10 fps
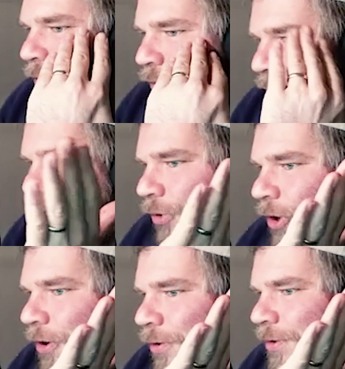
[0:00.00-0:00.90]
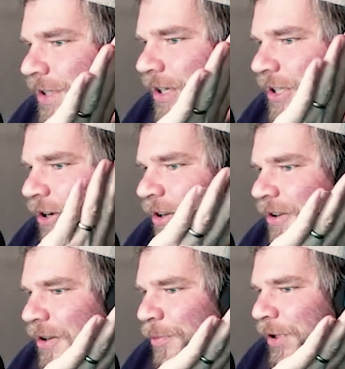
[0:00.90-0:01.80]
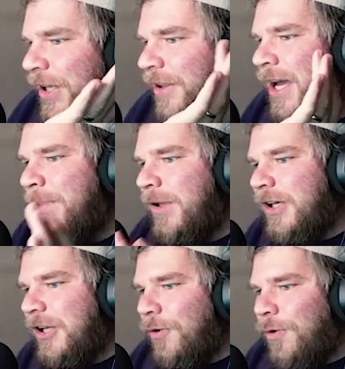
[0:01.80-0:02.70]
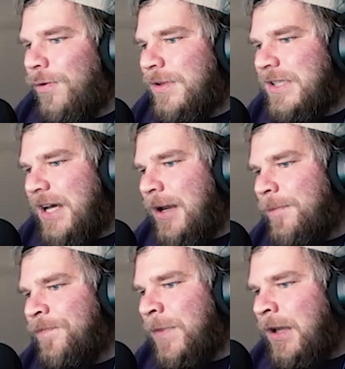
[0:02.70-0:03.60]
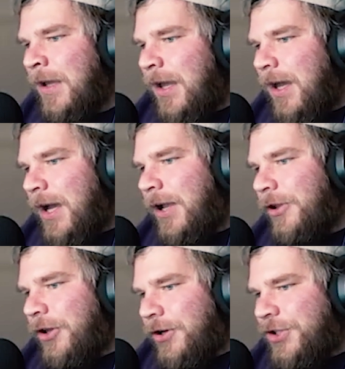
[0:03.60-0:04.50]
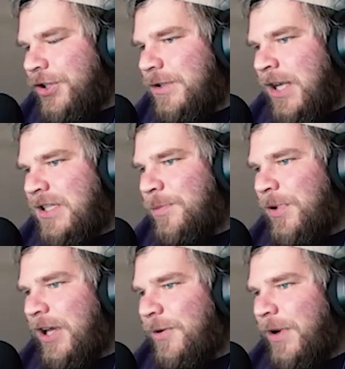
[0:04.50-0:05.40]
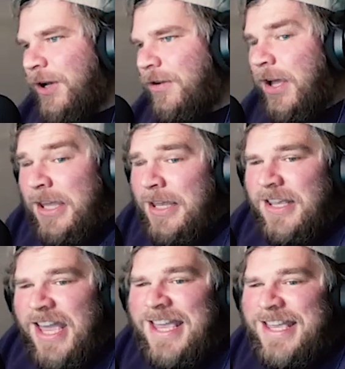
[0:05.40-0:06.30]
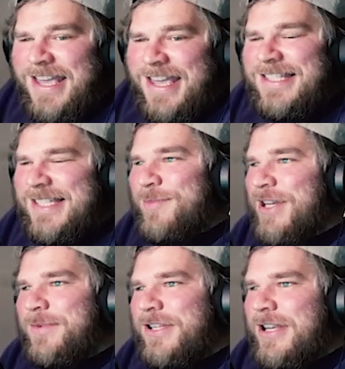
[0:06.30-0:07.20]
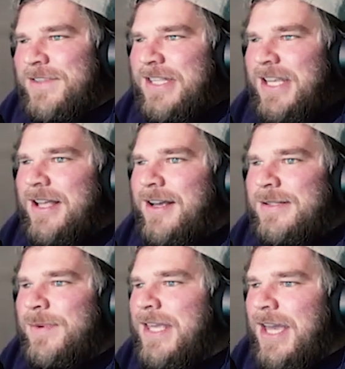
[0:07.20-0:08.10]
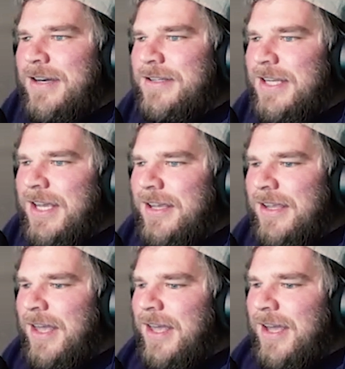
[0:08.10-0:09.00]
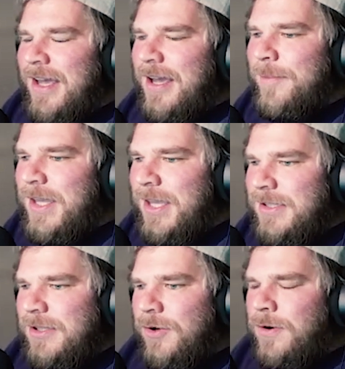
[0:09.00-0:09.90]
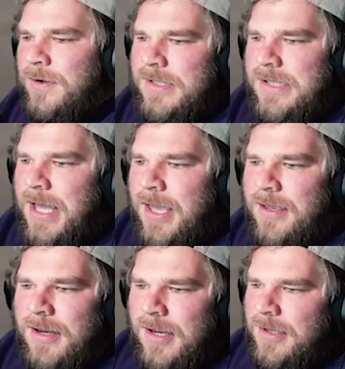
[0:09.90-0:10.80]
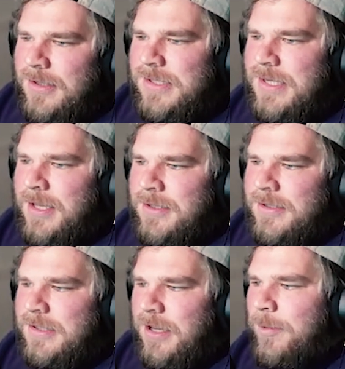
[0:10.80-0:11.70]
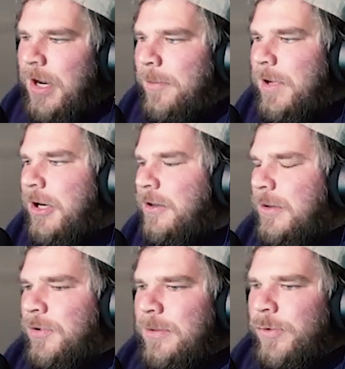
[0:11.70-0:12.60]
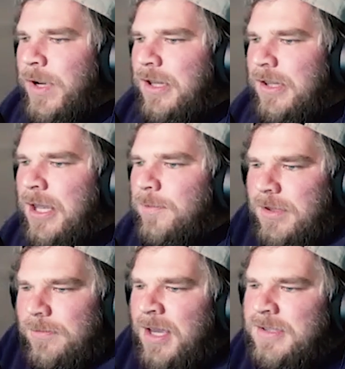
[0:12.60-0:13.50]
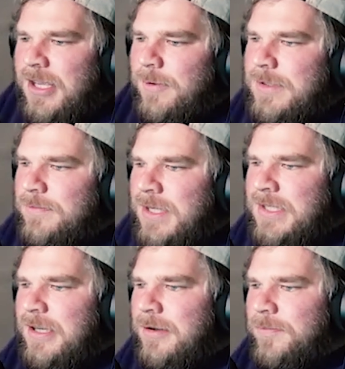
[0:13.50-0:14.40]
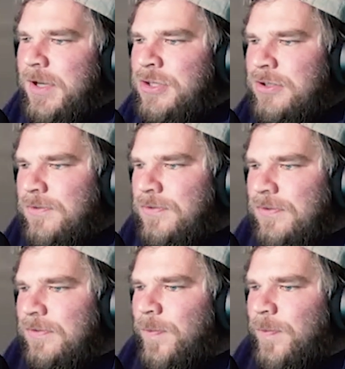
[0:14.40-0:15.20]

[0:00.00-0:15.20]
through the goals and he's not a complete liability all the time. Lukosius has to play well. Like he is sometimes. You even see last weekend against the Hawks, like the Suns. I mean, I know they put them away in the end, but Max King was missing a bunch of